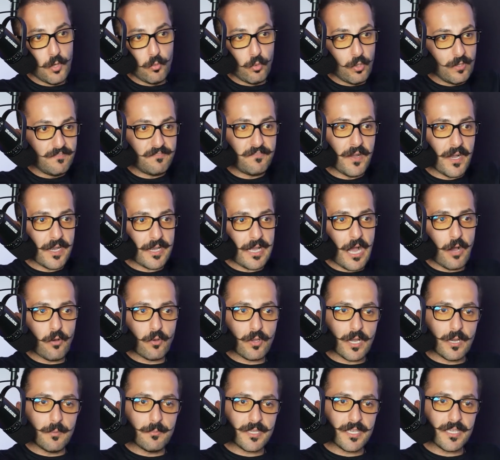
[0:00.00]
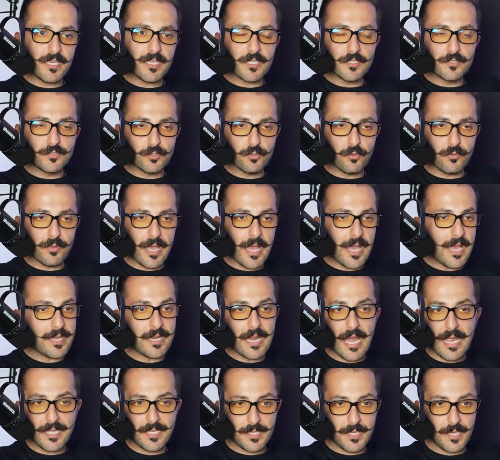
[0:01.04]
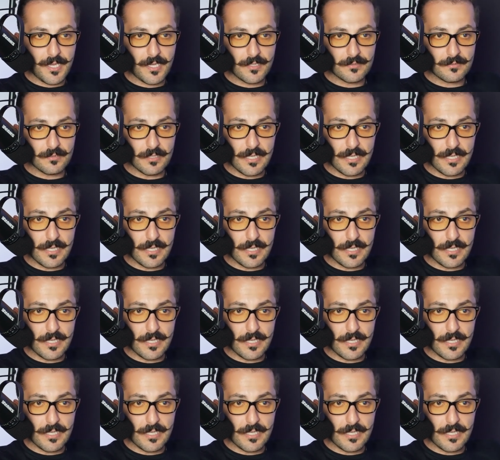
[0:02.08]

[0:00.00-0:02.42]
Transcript: well, fuck, how come he could do that and I can't?